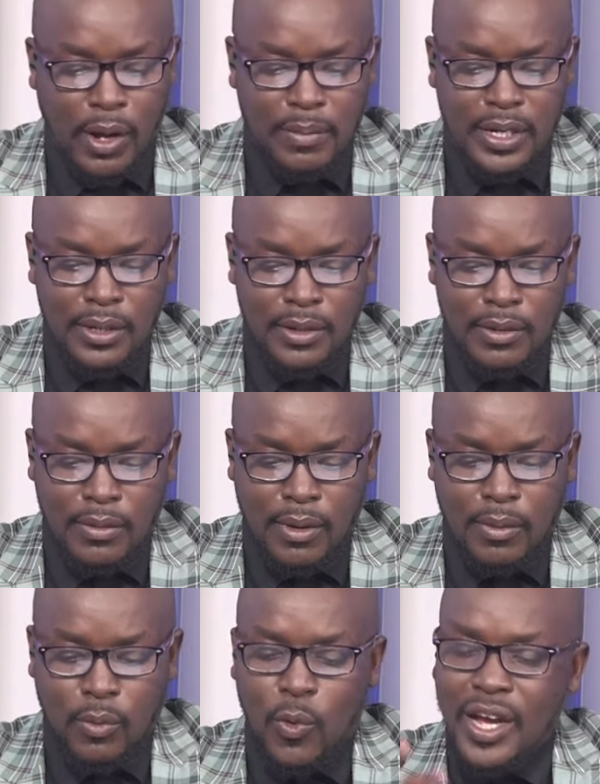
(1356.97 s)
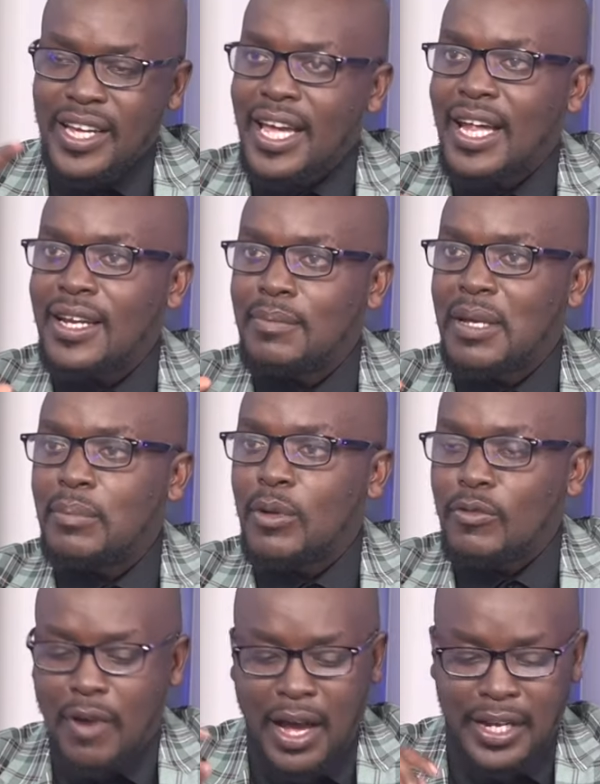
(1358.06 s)
I mean, where can people
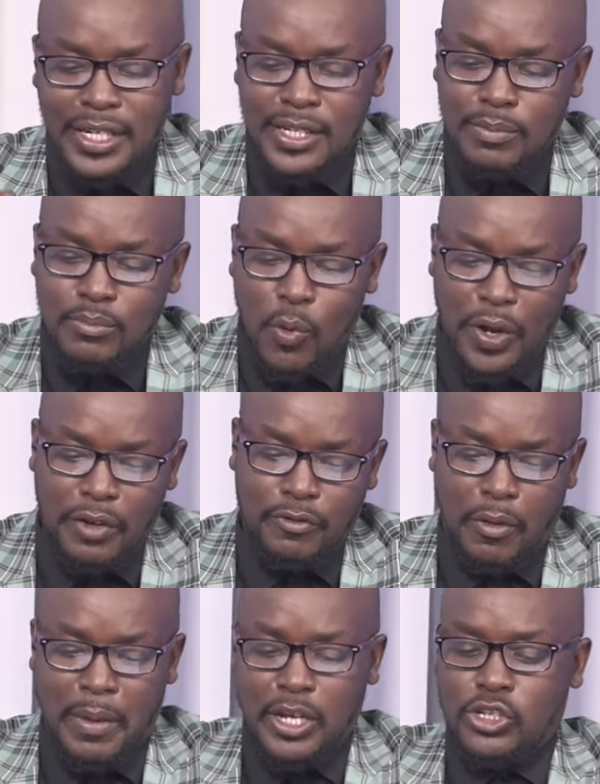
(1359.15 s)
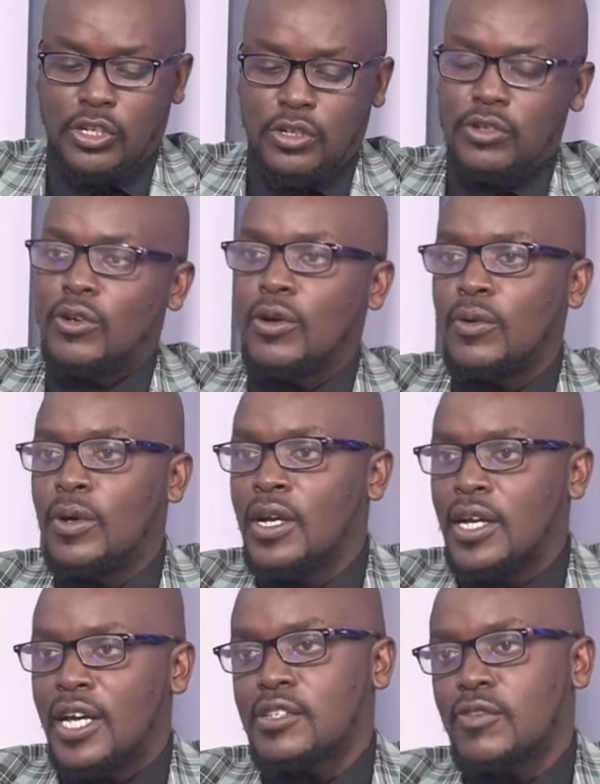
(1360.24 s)
find more information, you know,
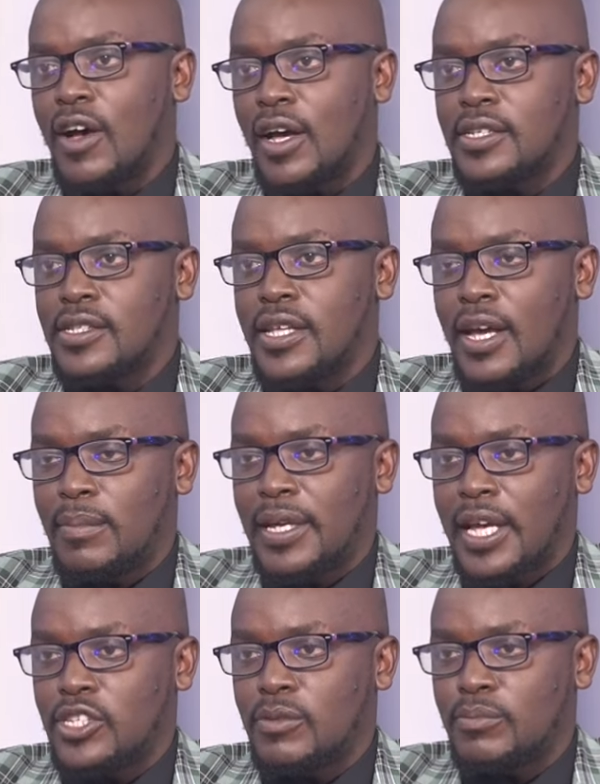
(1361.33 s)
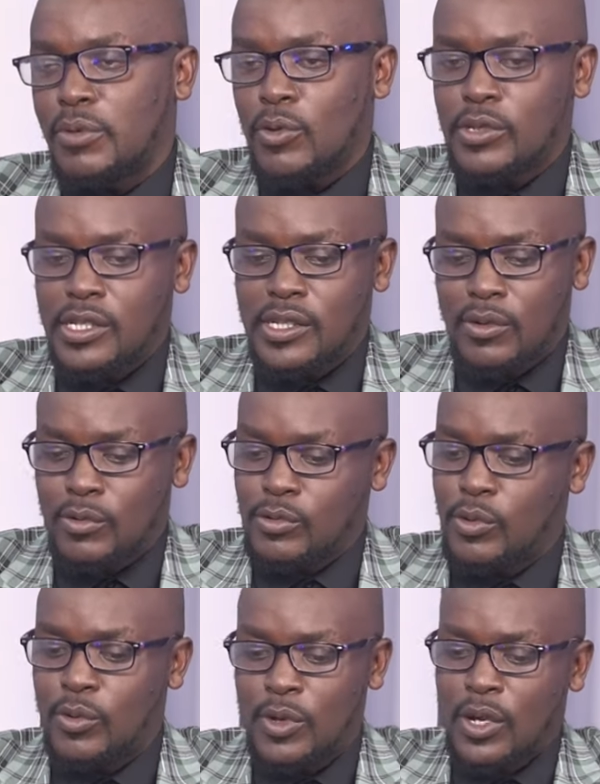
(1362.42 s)
as far as the application process? And
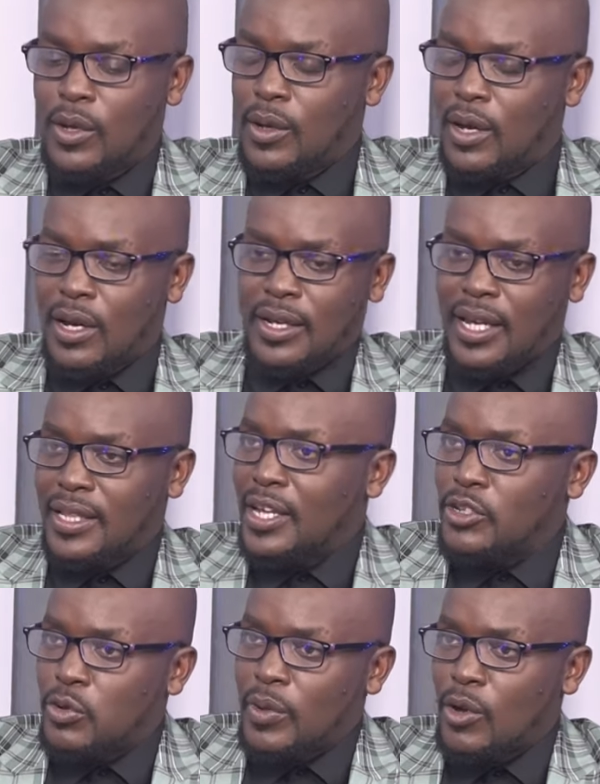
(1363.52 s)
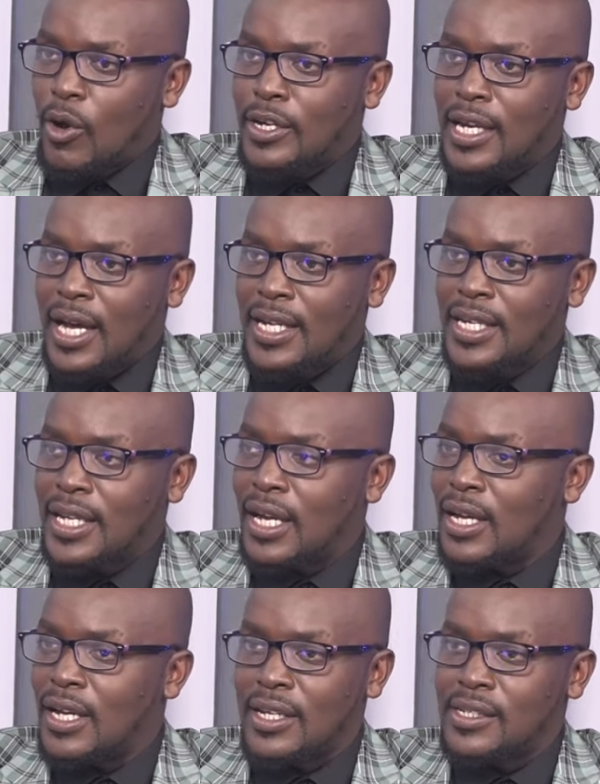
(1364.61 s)
also, can they do it online?
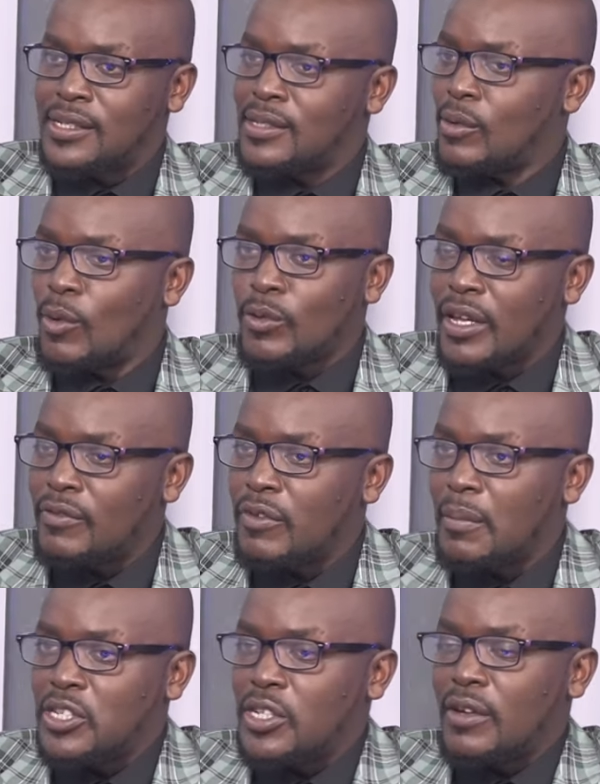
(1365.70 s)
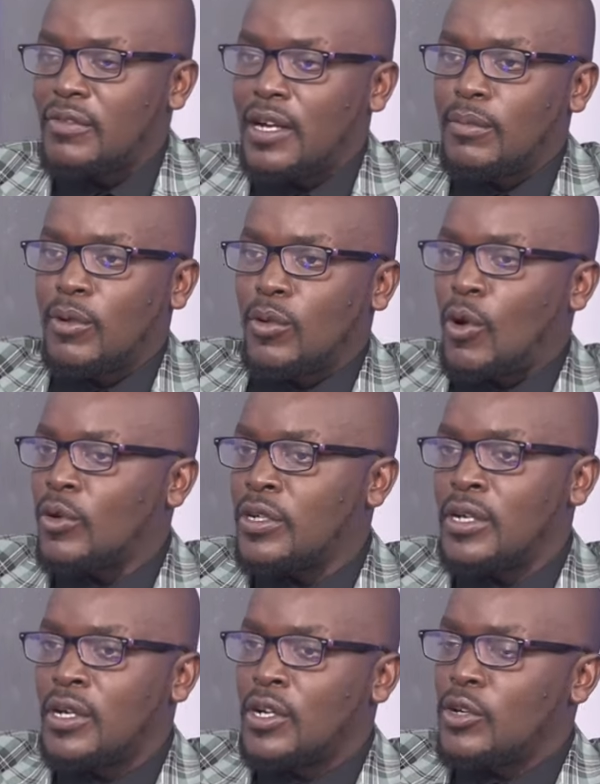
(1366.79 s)
Is all the information available on
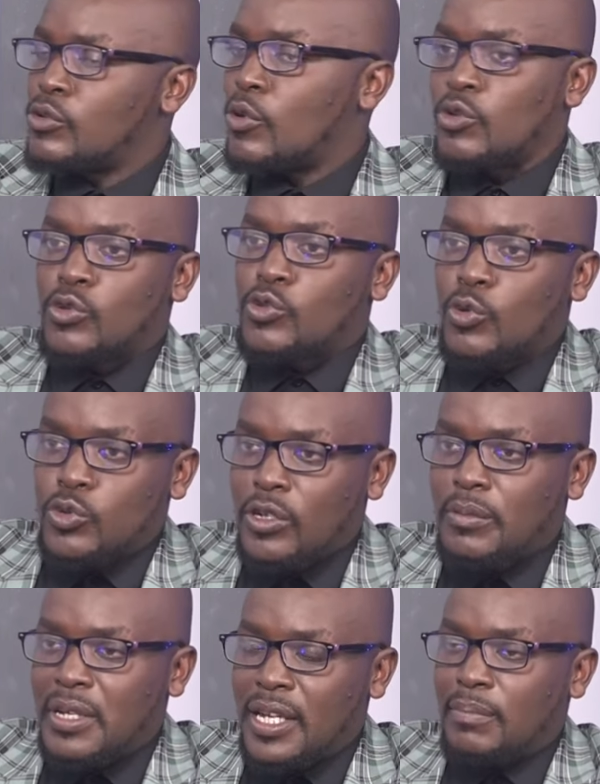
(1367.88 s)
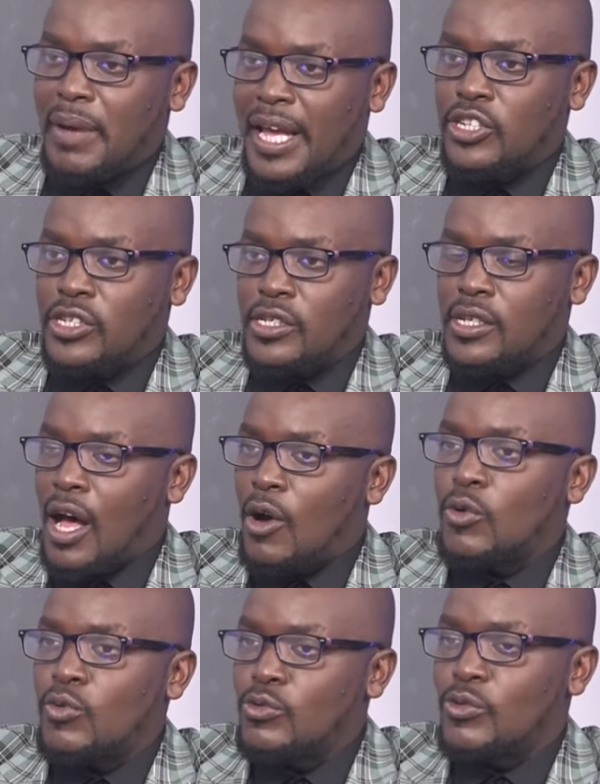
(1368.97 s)
your social media pages?
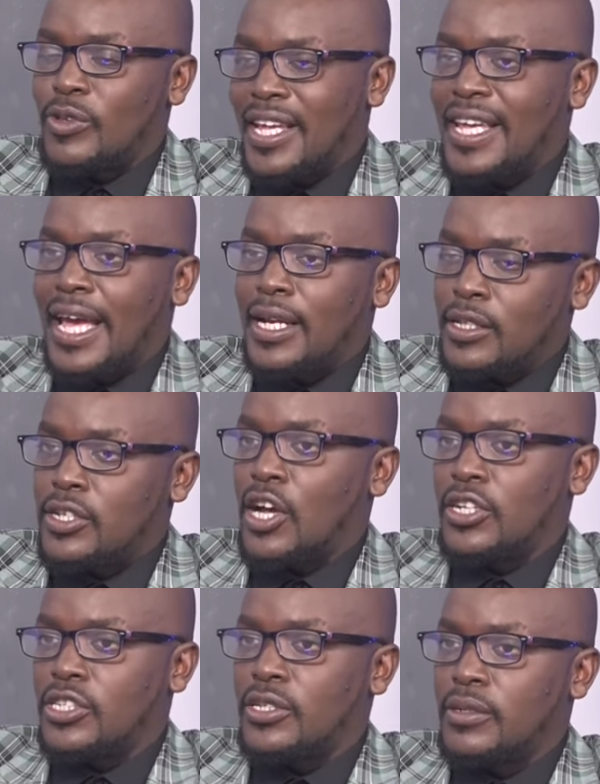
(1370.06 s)
How do they get in touch?